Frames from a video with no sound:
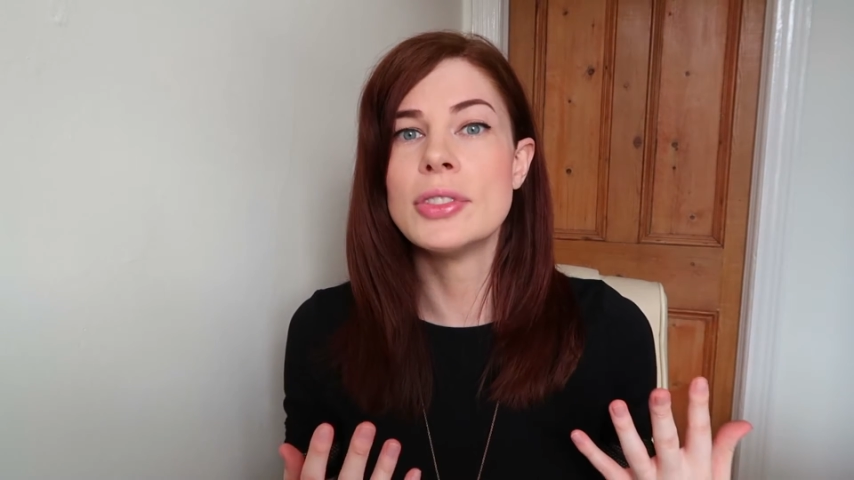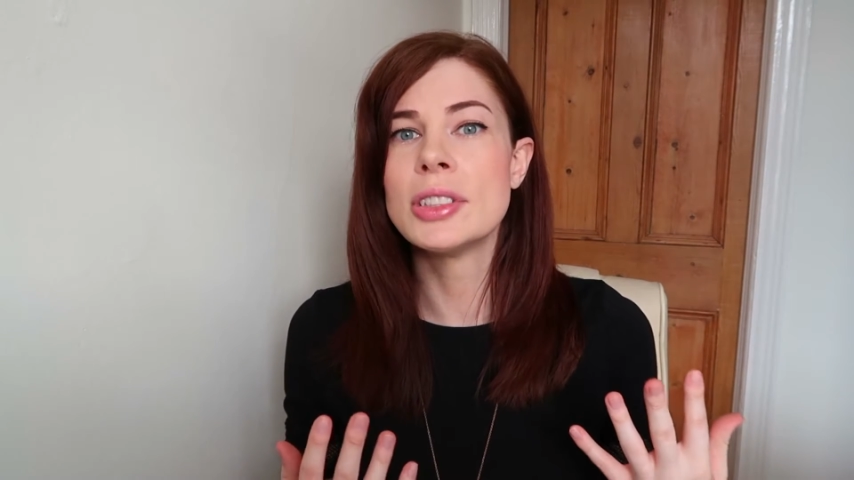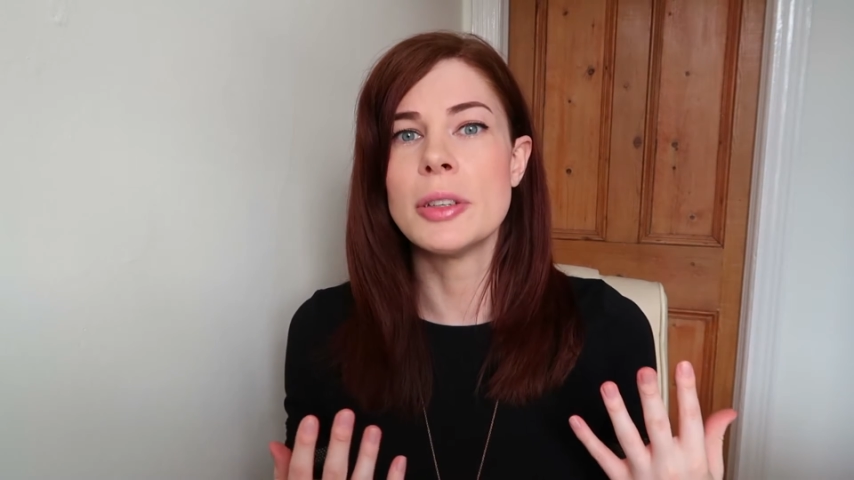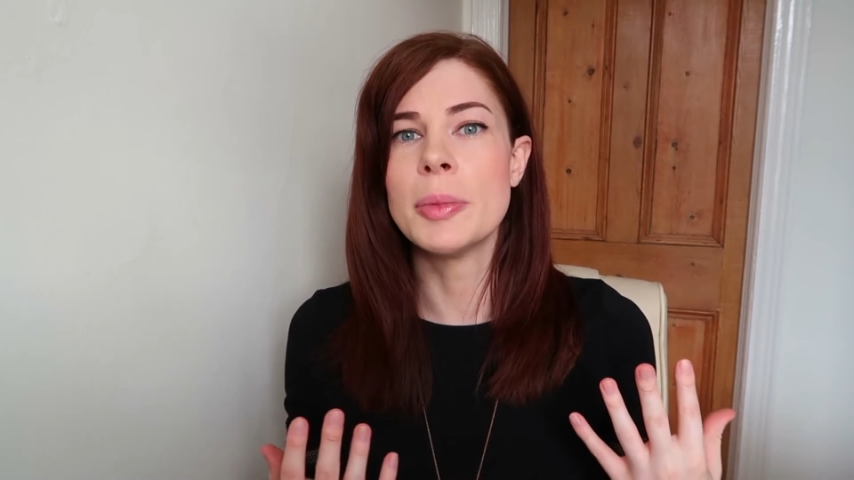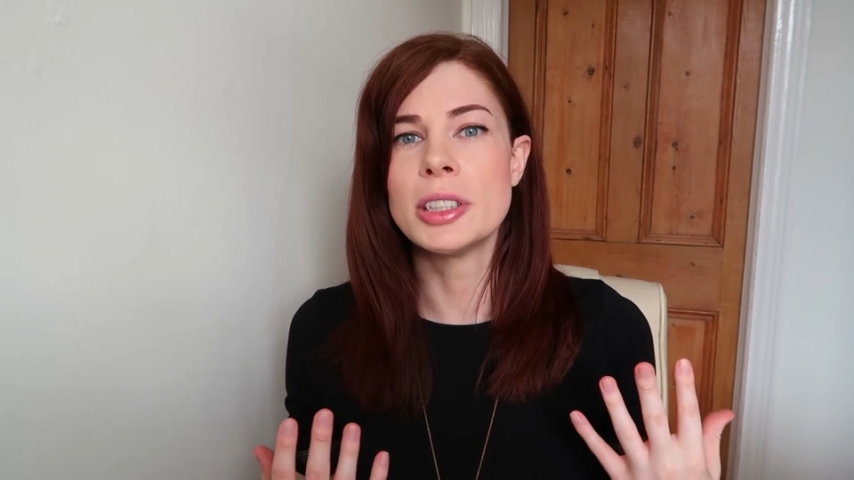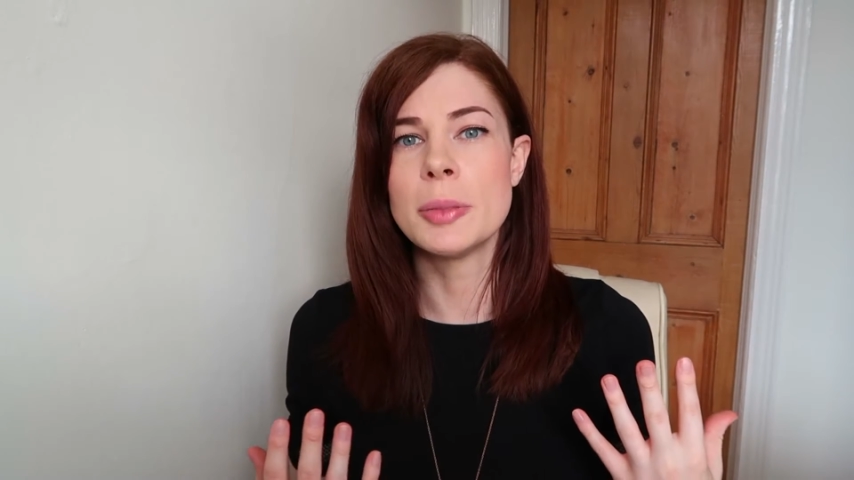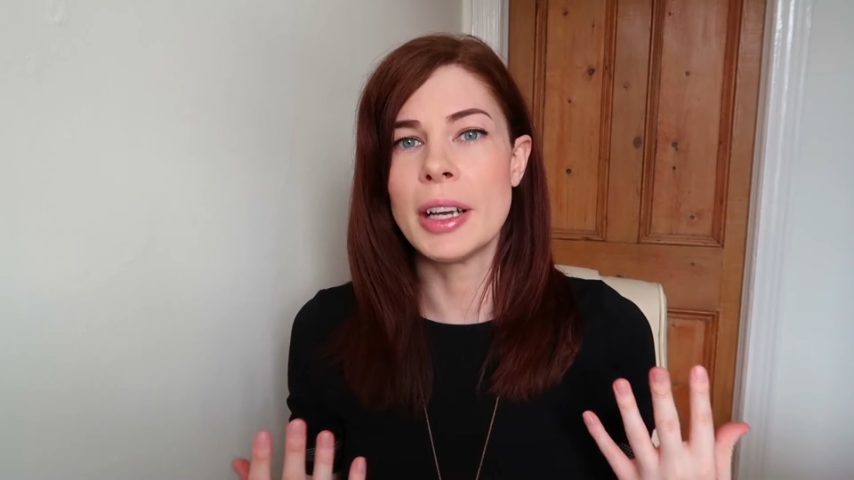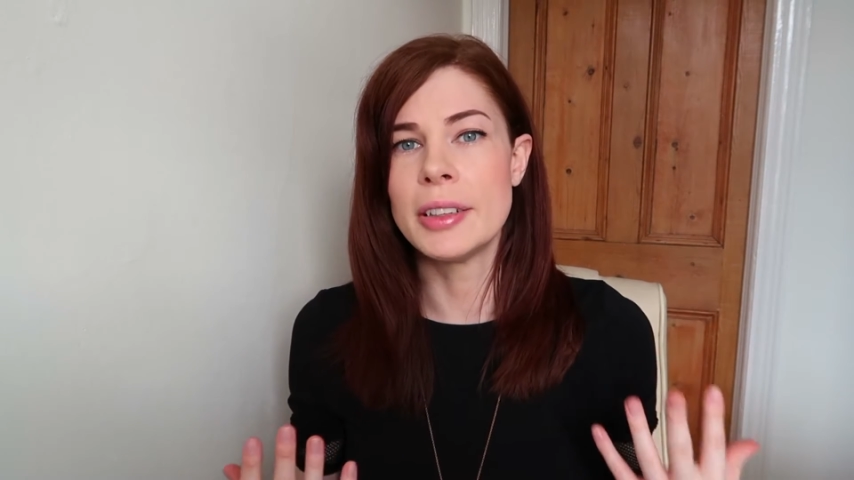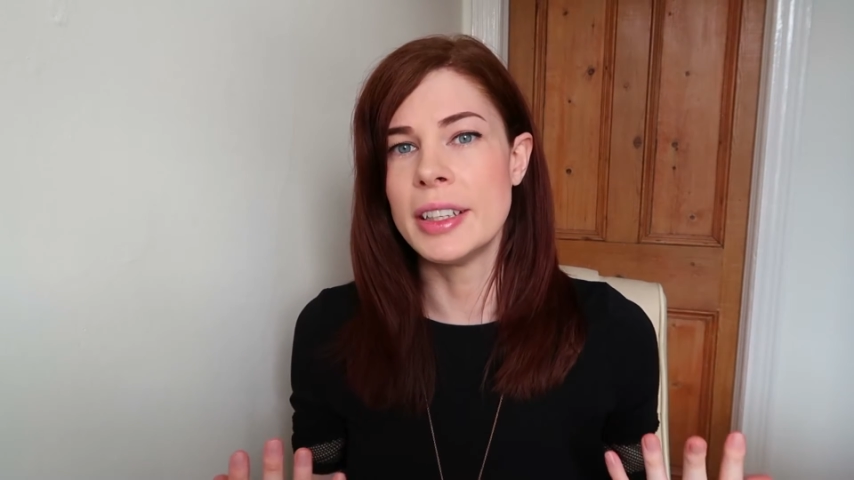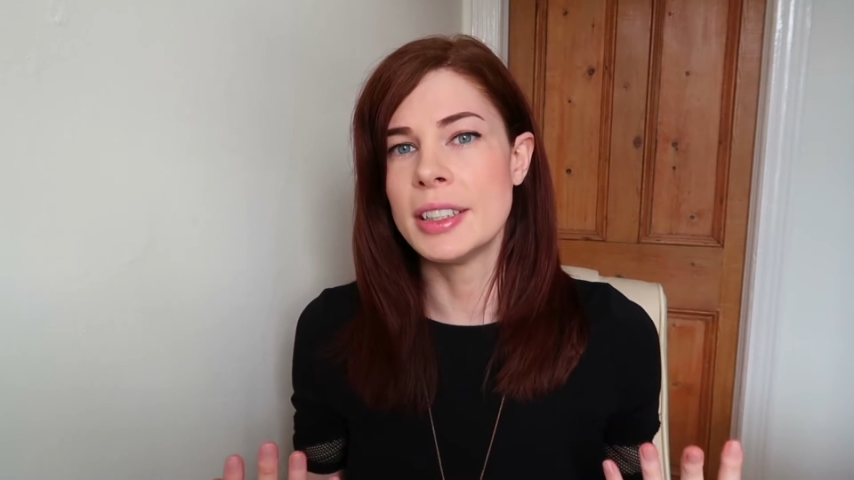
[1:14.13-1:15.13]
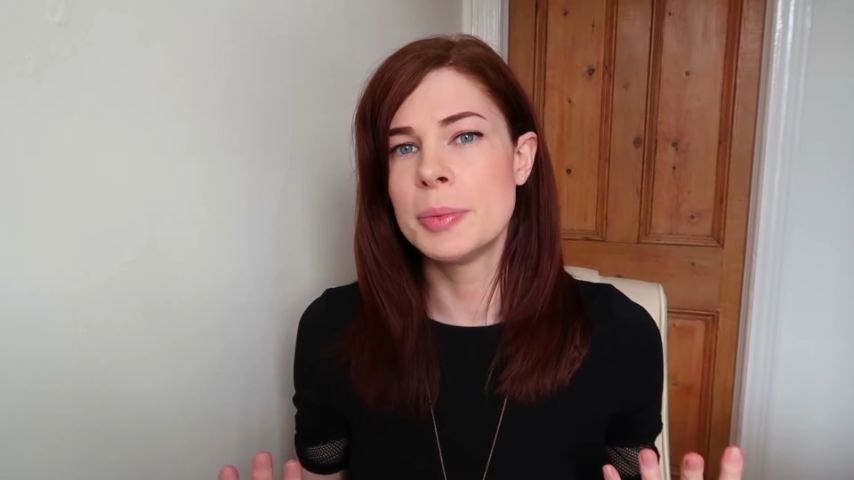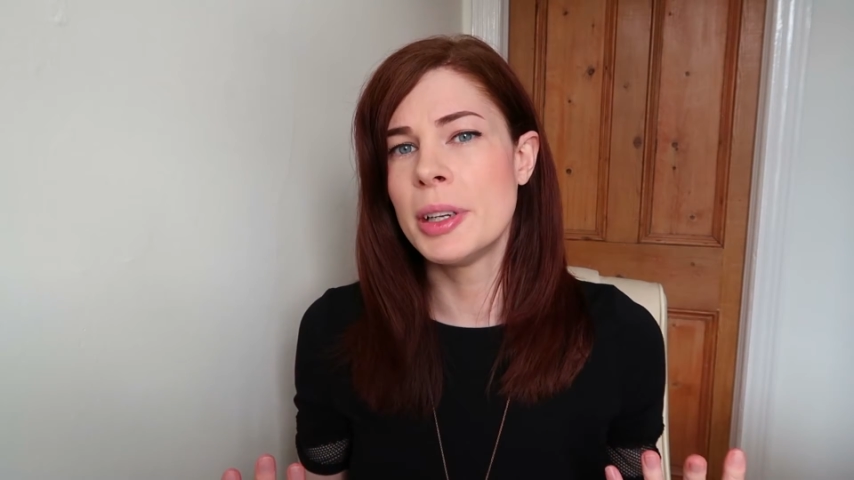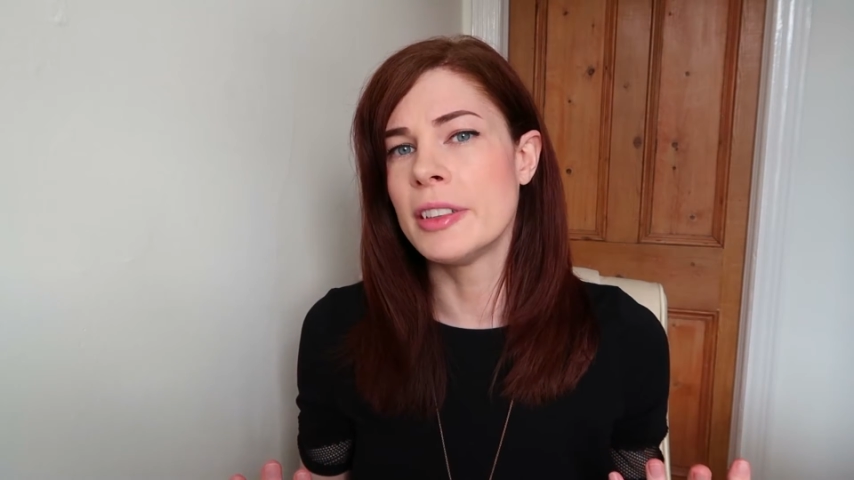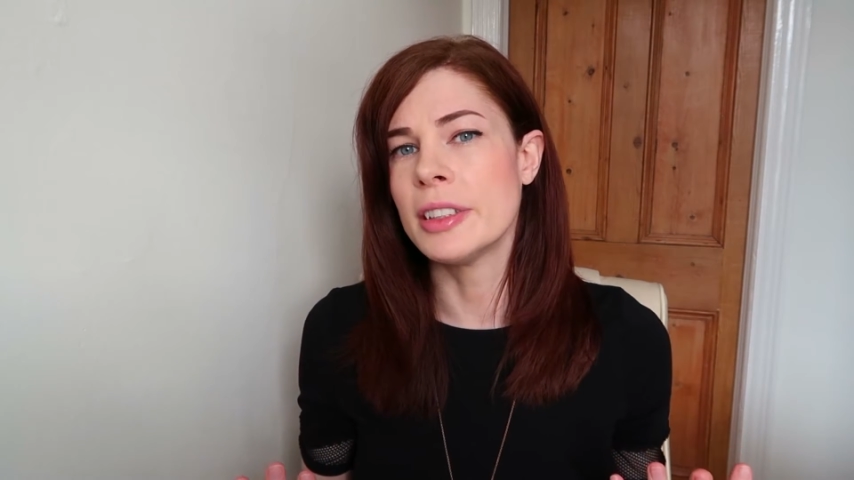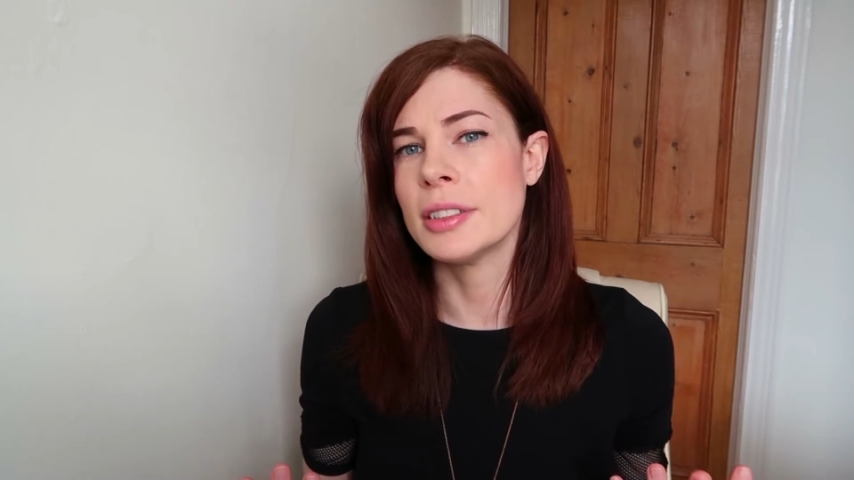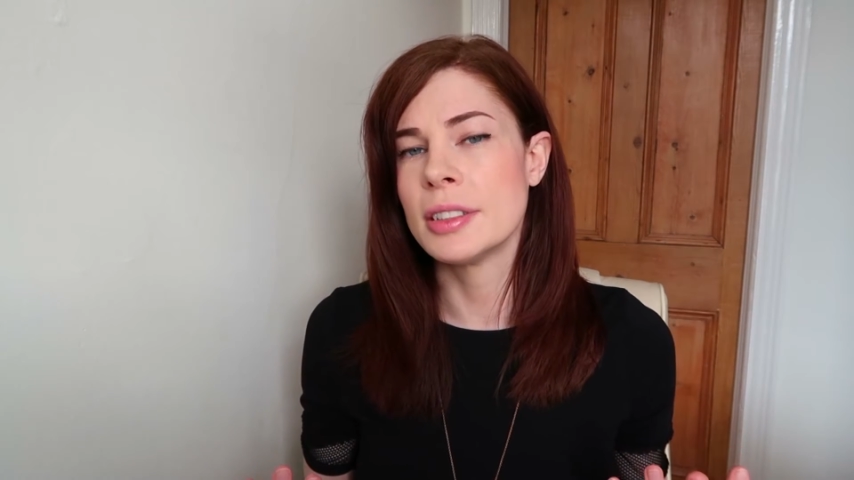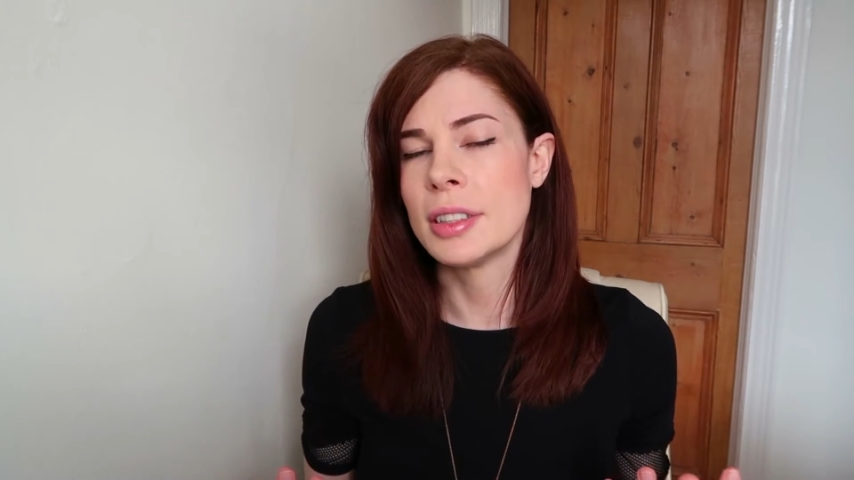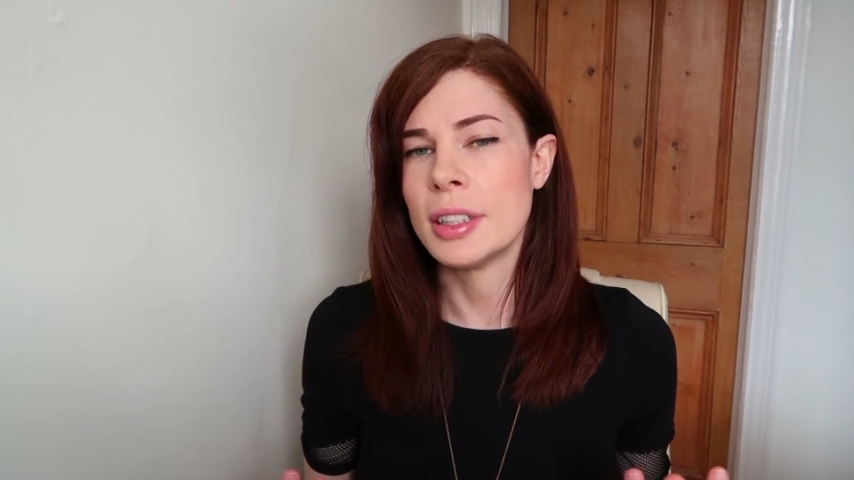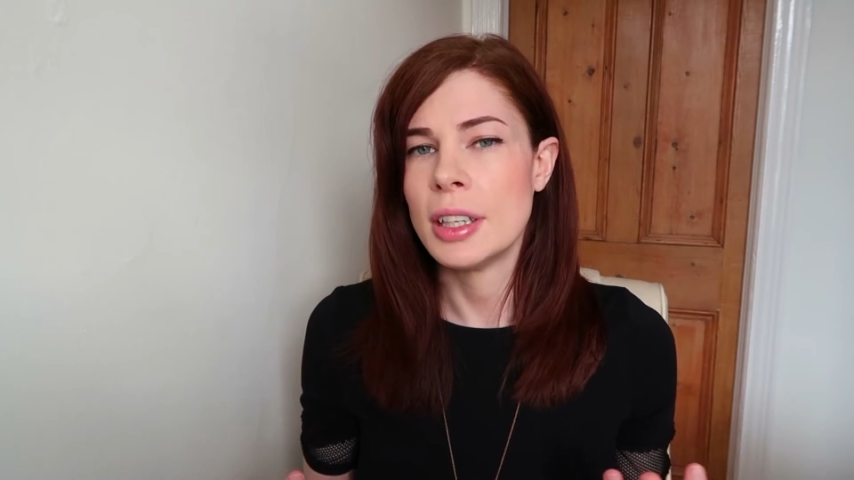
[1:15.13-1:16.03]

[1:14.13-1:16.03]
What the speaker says: so much about the experience,